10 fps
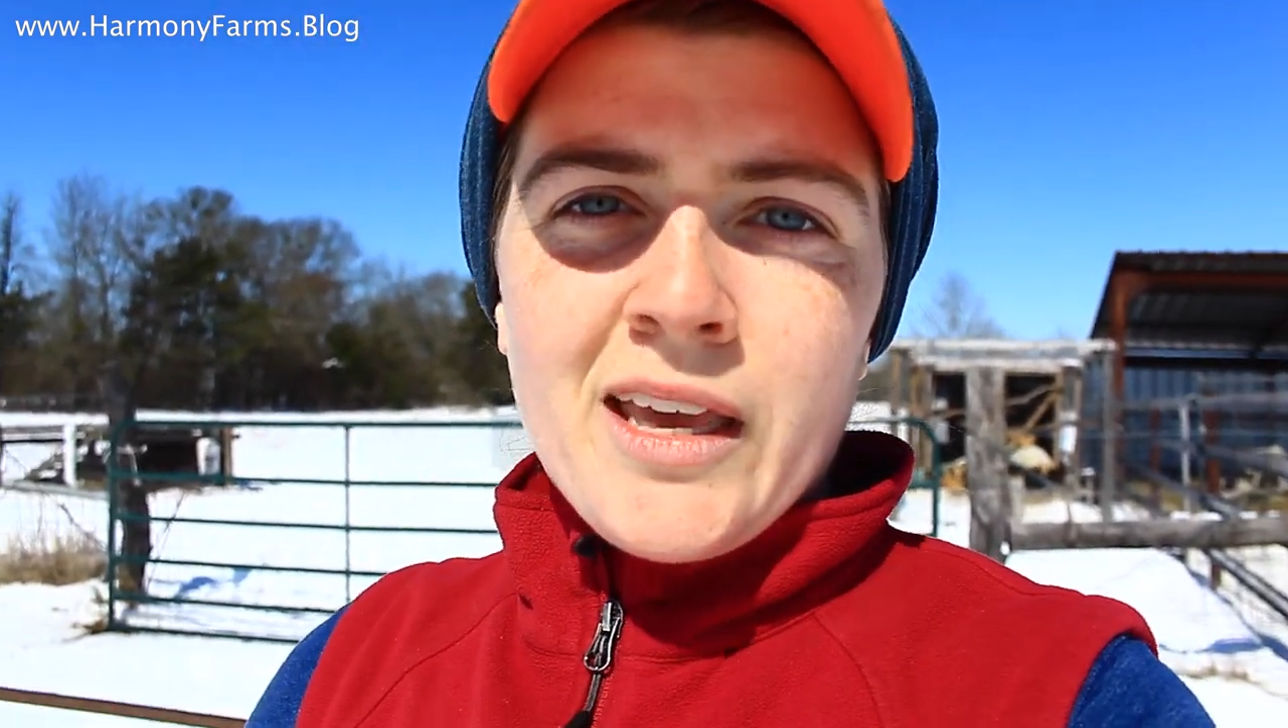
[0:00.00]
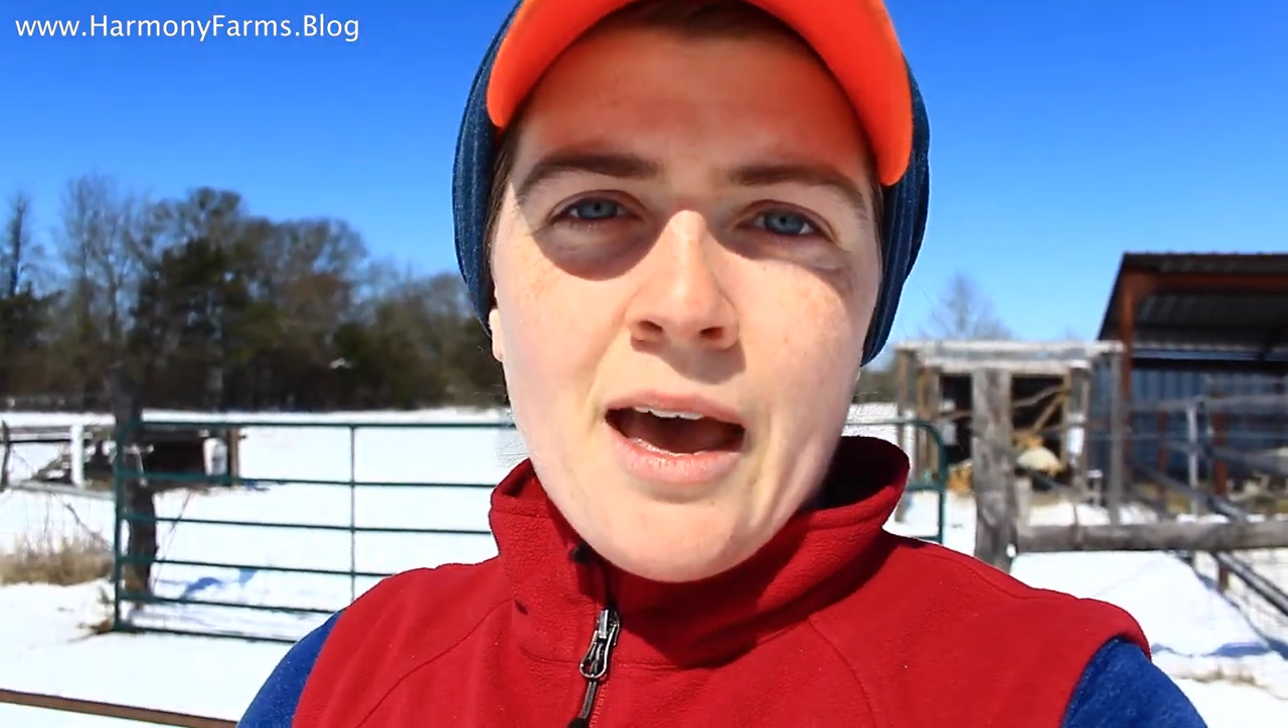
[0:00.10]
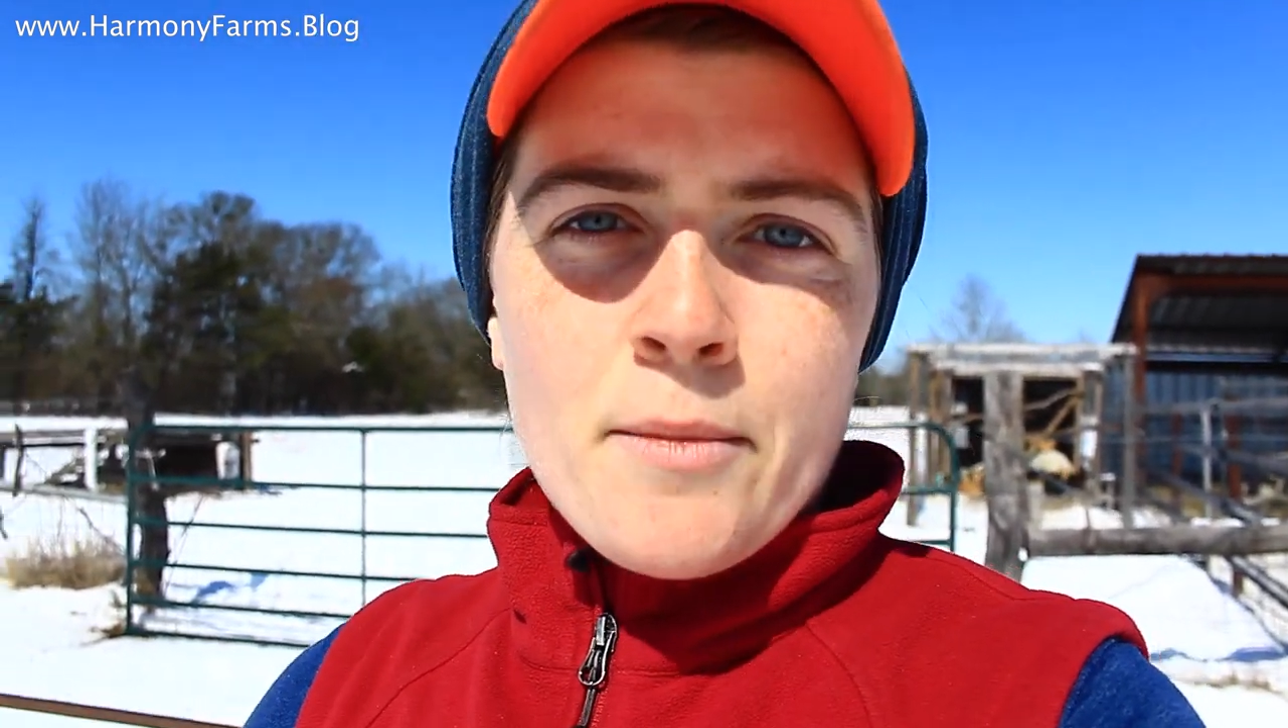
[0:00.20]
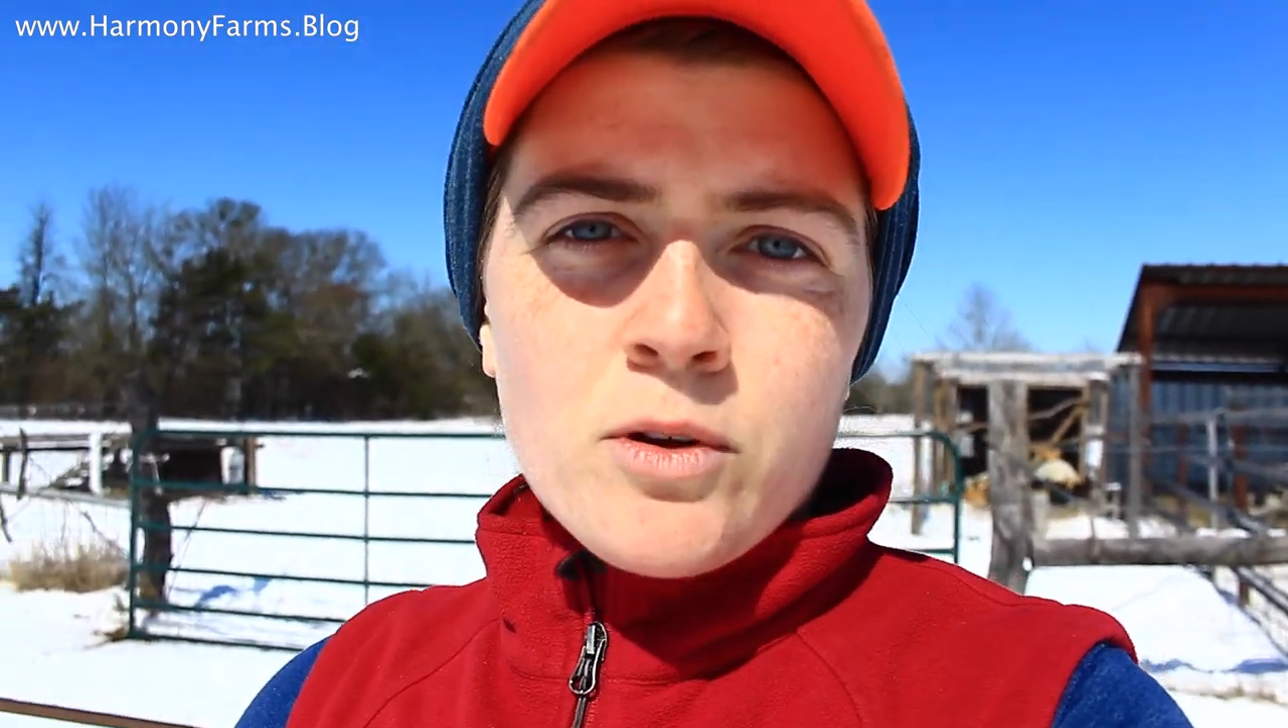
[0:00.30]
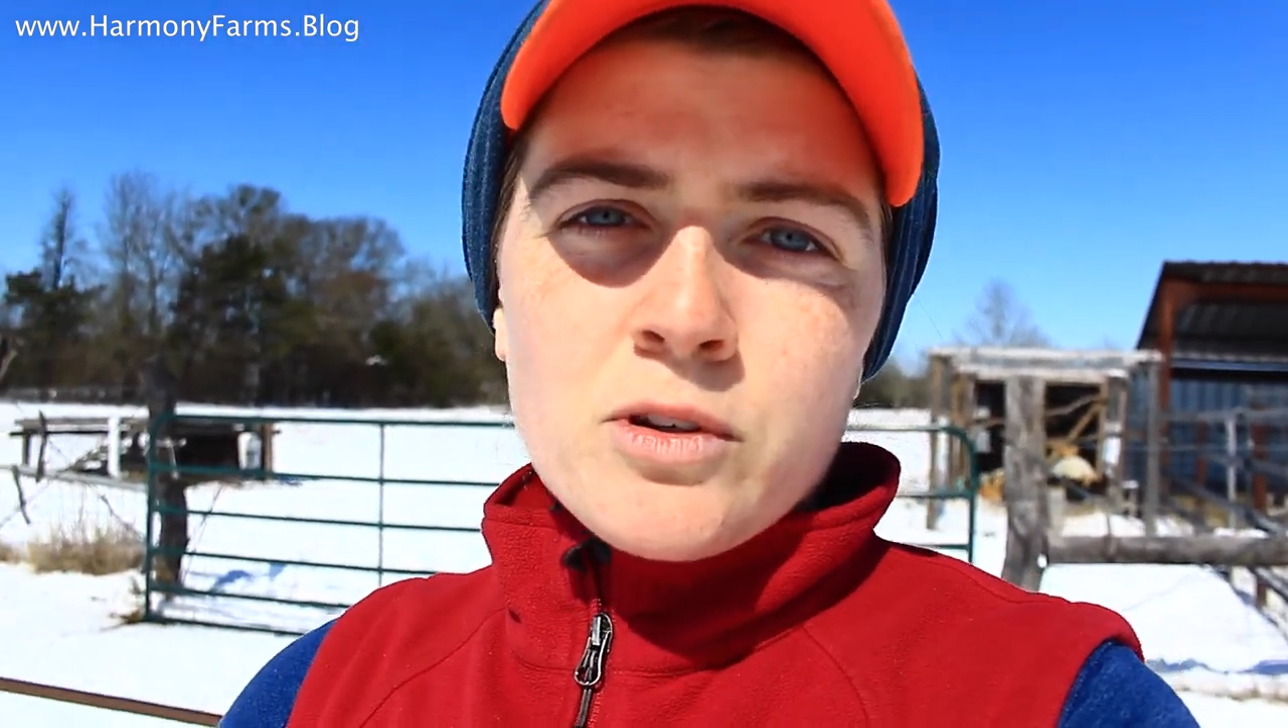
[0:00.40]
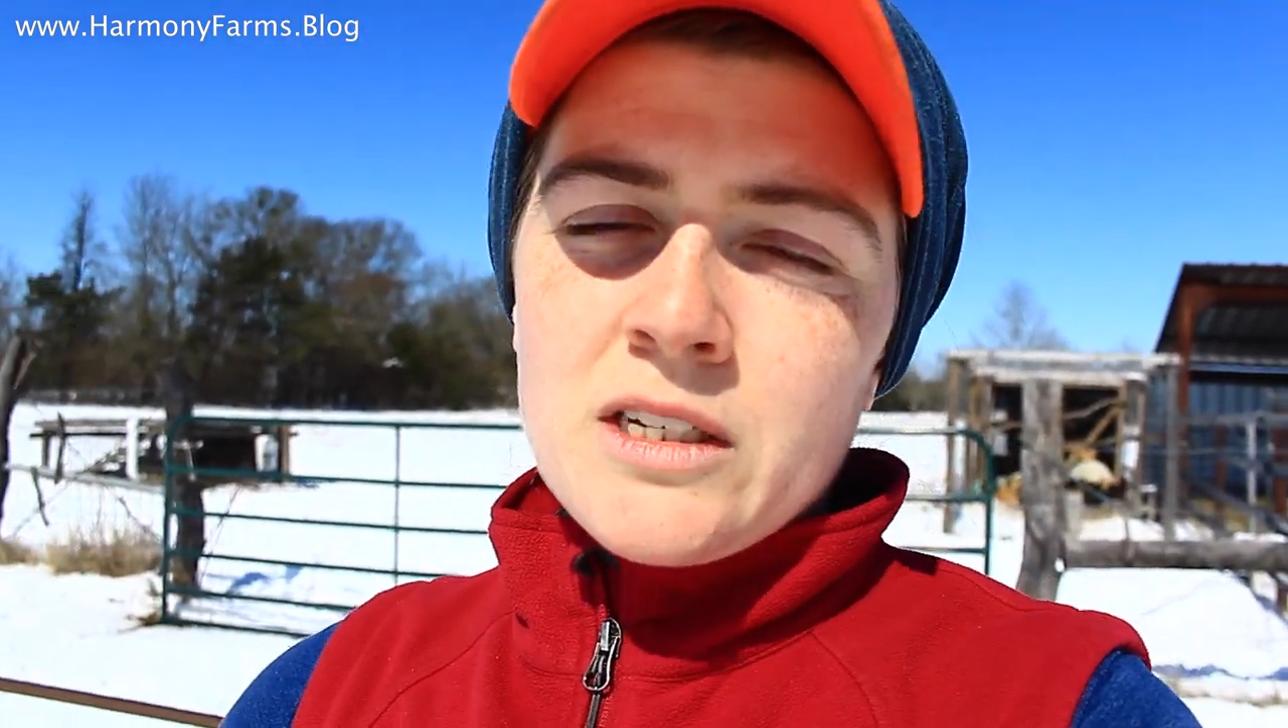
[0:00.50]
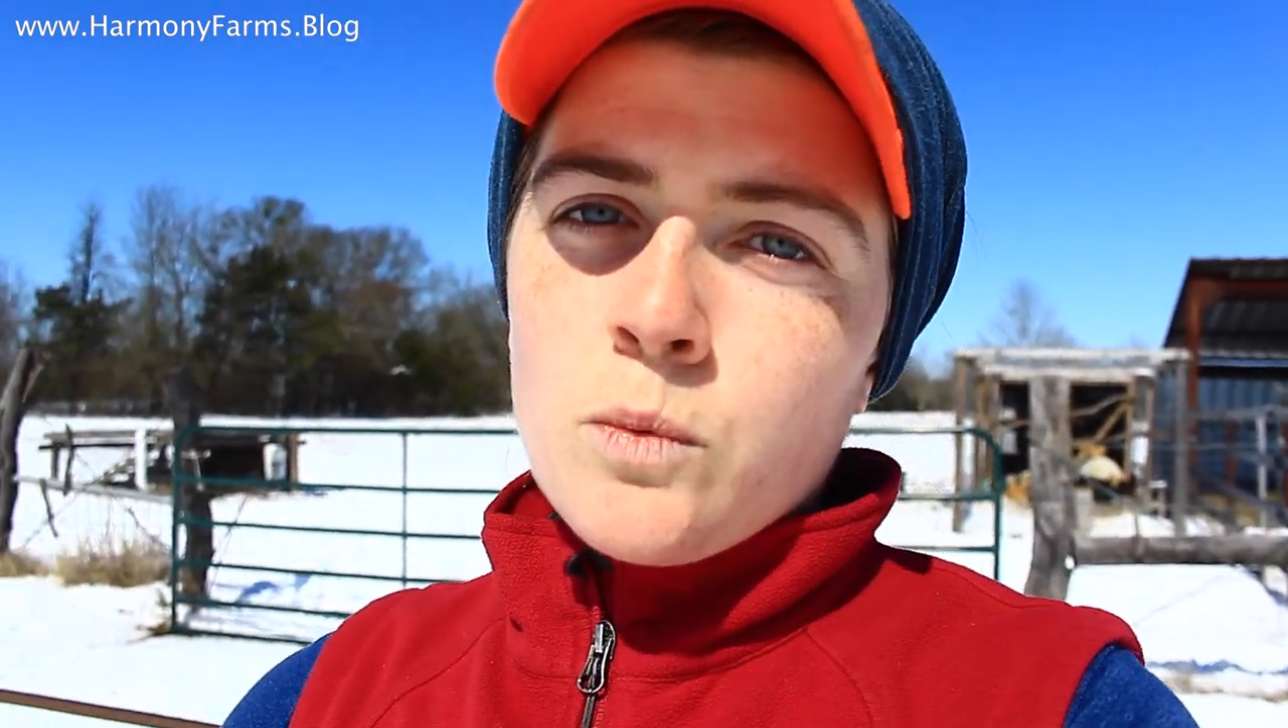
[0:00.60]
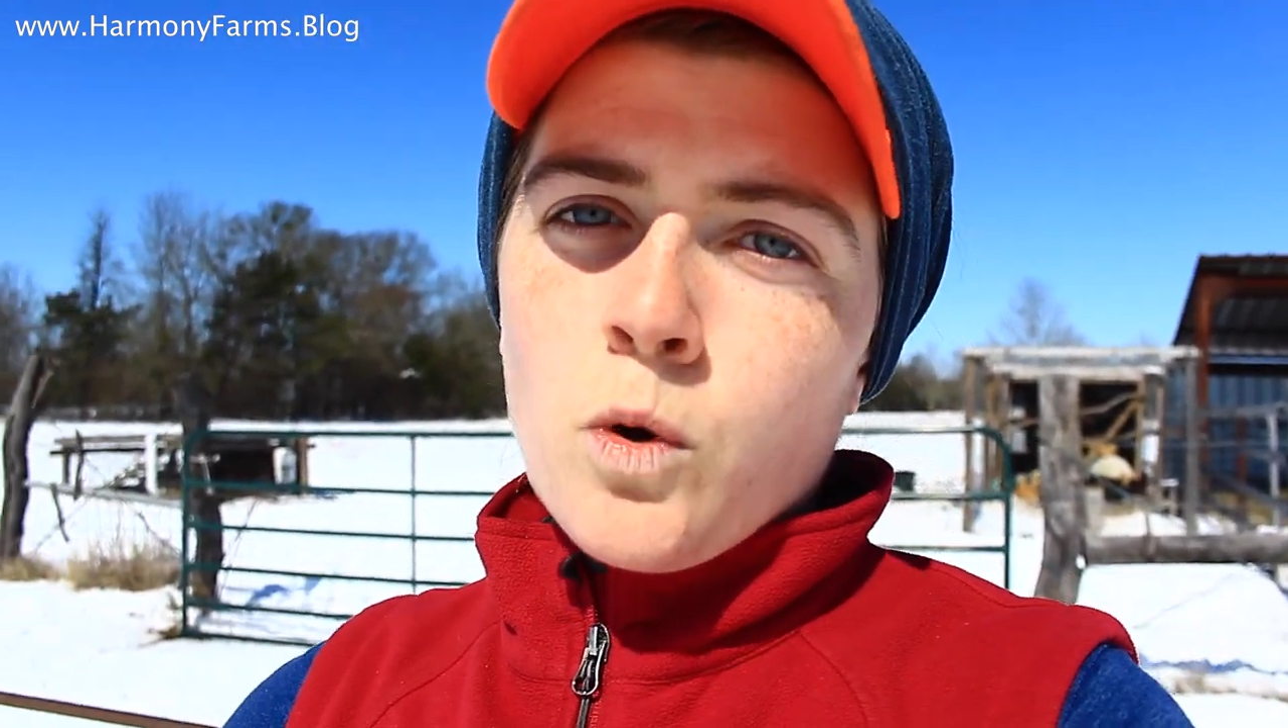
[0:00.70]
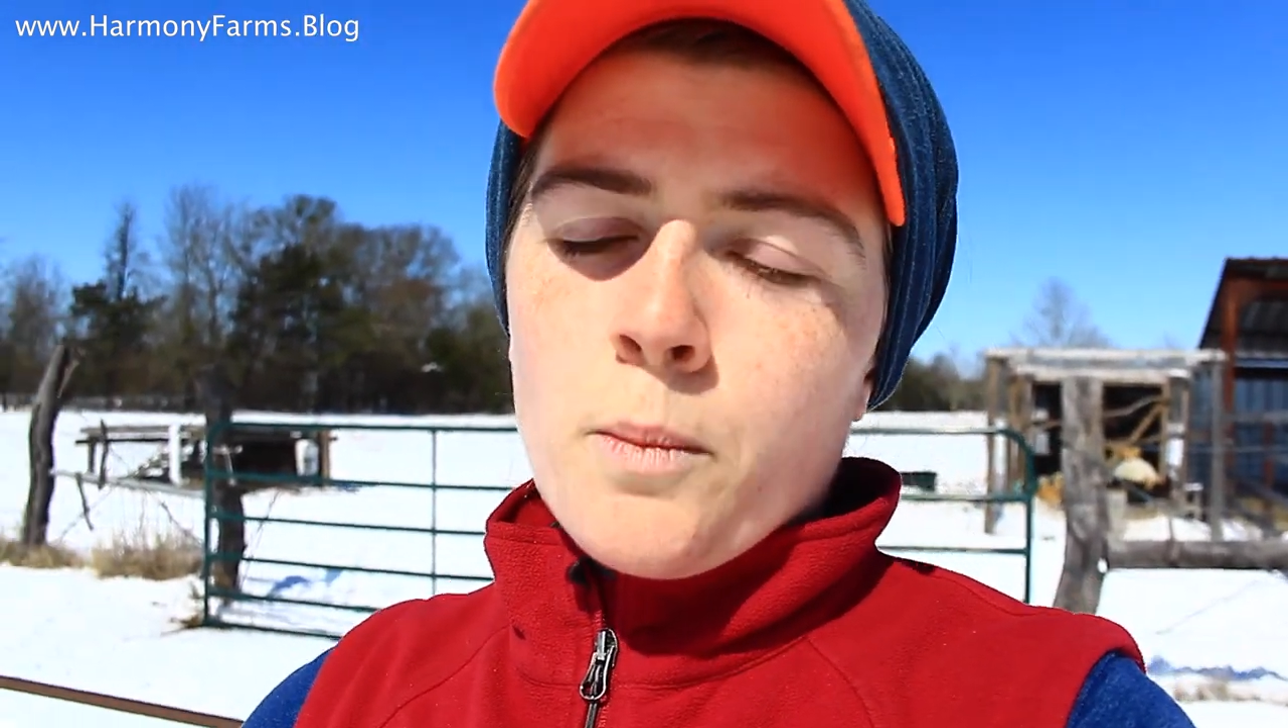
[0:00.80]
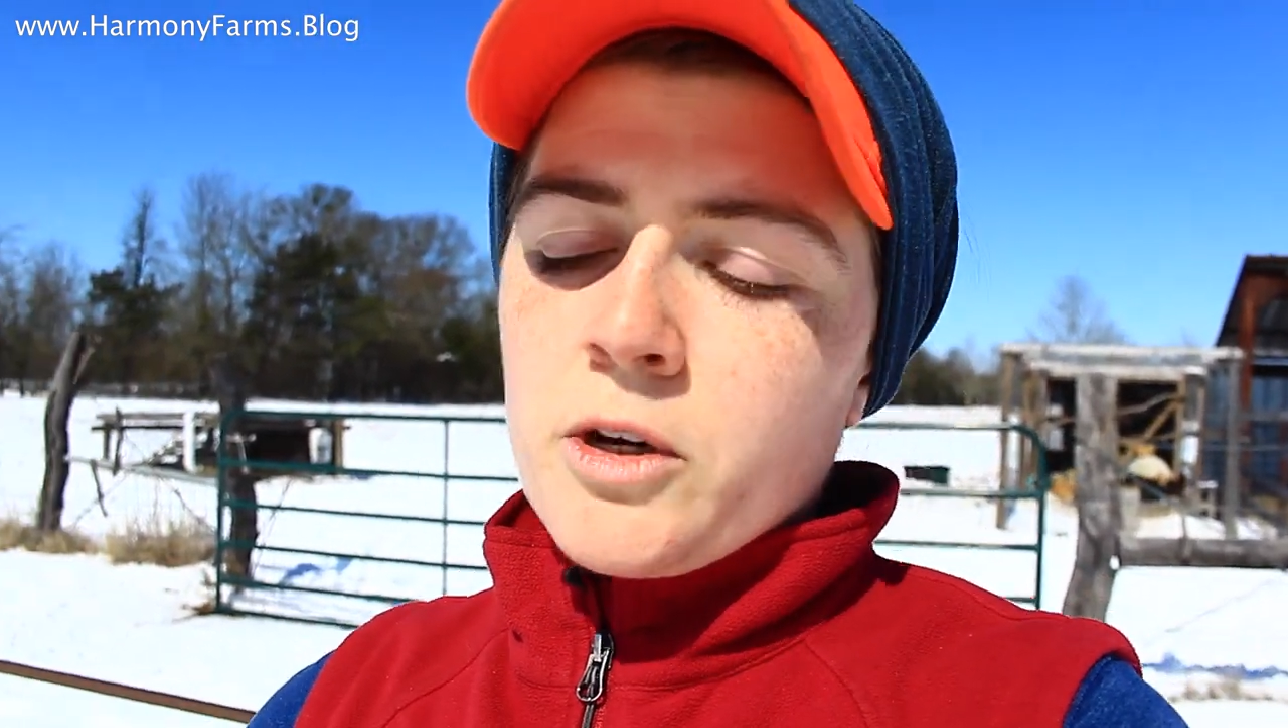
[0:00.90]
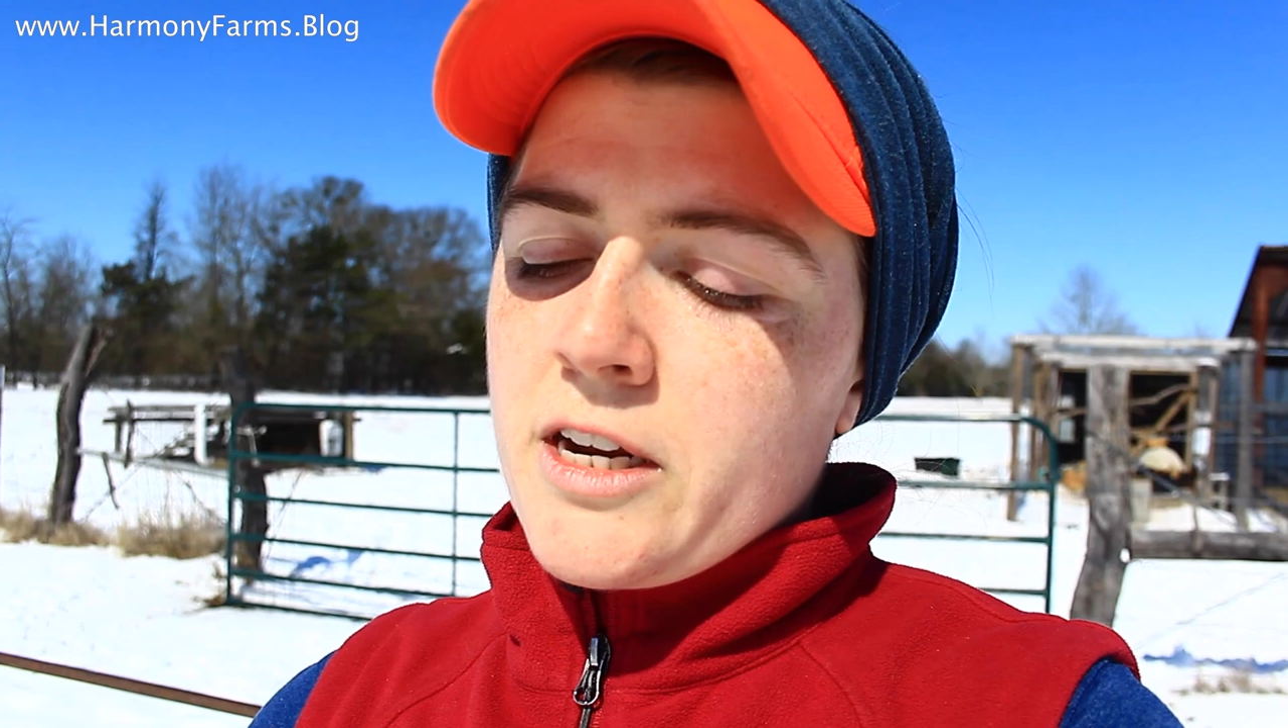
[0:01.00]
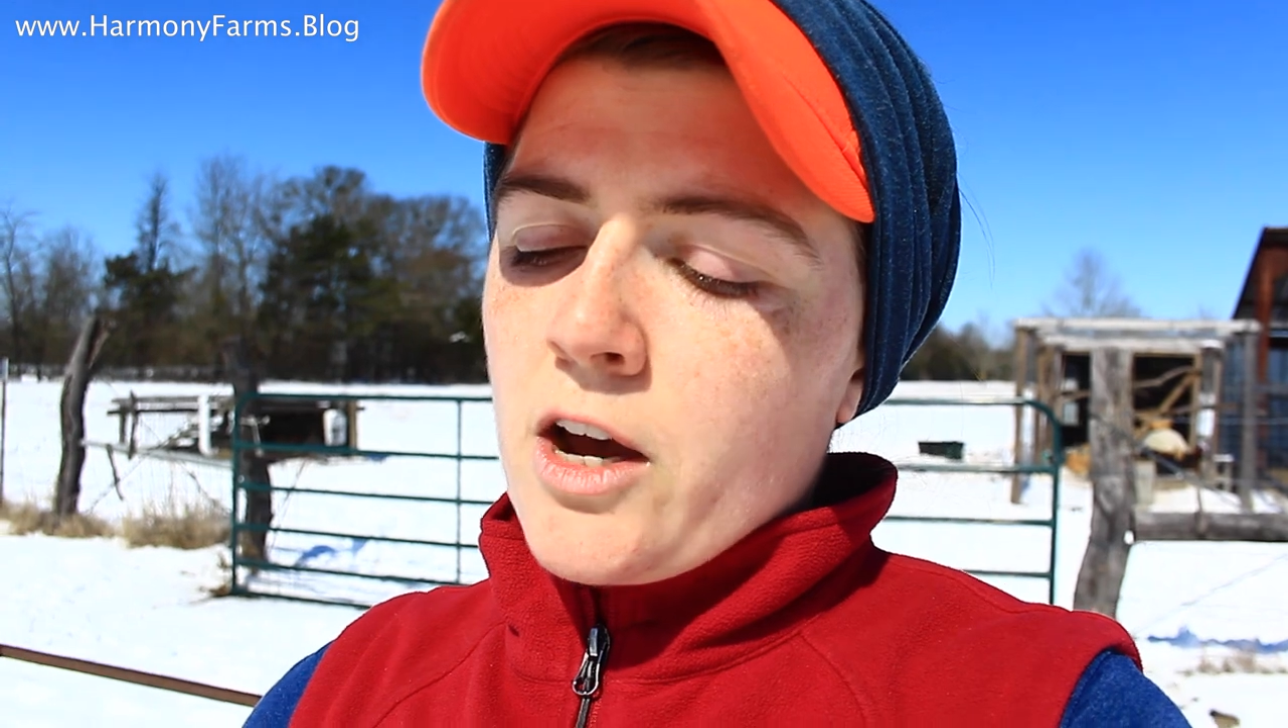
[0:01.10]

chemical dewormers.